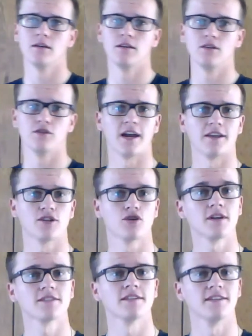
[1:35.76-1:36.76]
you got to
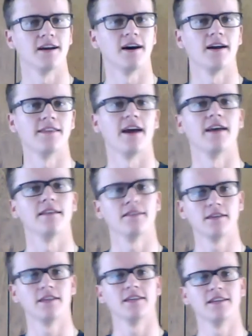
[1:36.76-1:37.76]
trust in God that
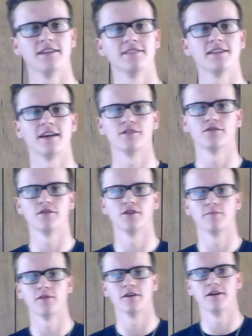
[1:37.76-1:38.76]
He is answering
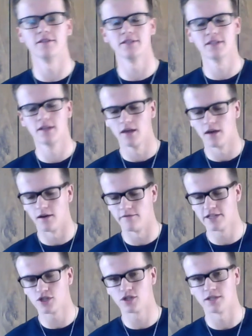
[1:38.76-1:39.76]
your prayers
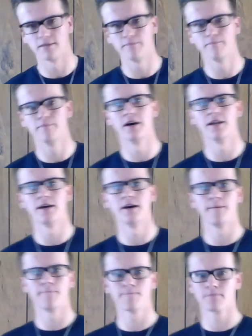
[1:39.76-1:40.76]
eventually.
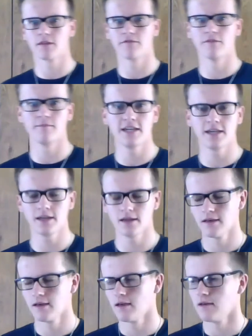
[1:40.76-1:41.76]
But for me,
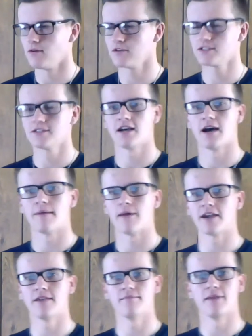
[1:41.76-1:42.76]
most of the time
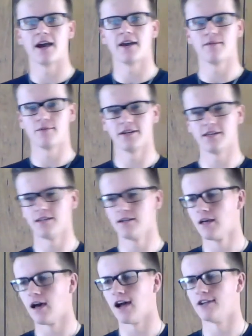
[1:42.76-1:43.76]
I get mad
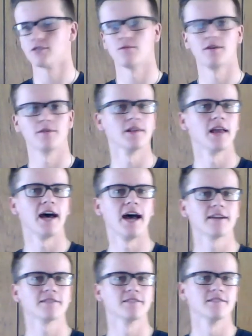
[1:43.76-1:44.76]
when I just want to
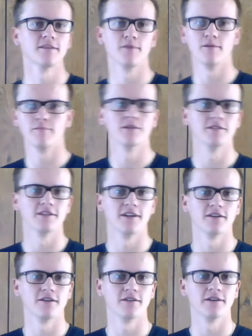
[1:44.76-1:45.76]
relax and someone puts
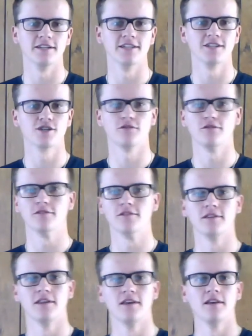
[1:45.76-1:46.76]
another
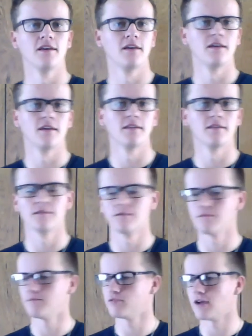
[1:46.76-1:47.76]
additional
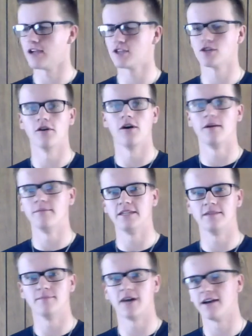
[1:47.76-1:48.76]
pressure on
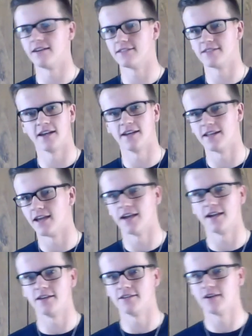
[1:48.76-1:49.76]
me by saying,
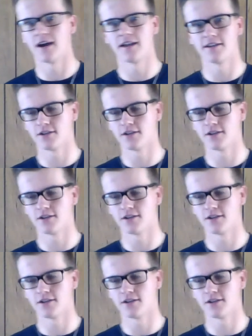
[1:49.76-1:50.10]
hey, you got to